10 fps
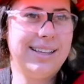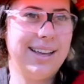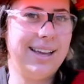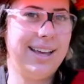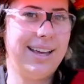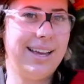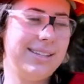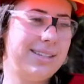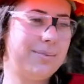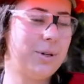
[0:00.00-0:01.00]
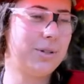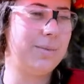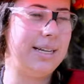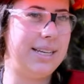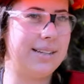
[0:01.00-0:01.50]
and most of
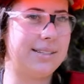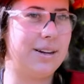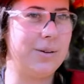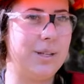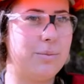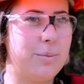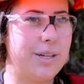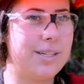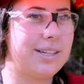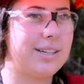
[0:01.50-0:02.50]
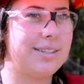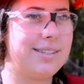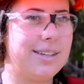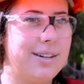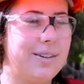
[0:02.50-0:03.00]
my days are out in the bush.
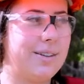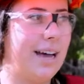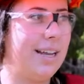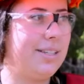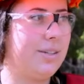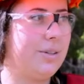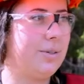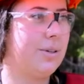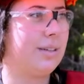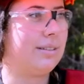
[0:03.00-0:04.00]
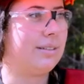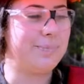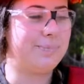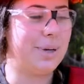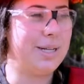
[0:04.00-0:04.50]
So I do a
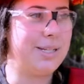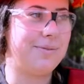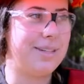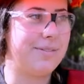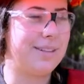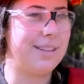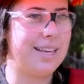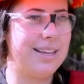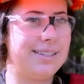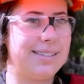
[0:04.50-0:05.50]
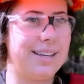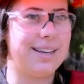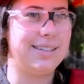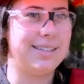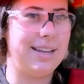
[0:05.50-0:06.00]
bunch of different things. Like
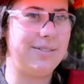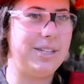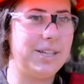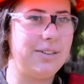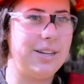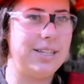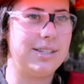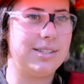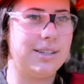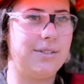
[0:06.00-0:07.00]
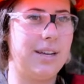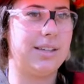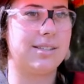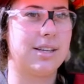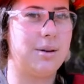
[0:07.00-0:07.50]
I said, regeneration
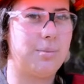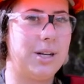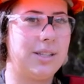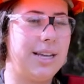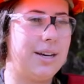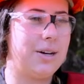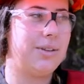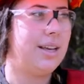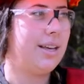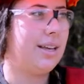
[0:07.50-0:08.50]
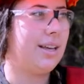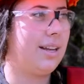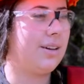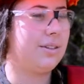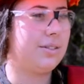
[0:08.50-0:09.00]
surveys, cut block layout, and
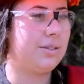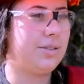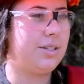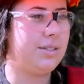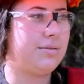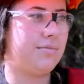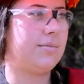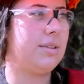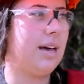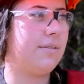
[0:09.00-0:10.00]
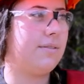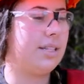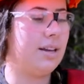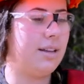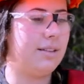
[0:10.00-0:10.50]
I also have
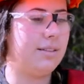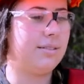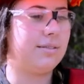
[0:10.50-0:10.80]
done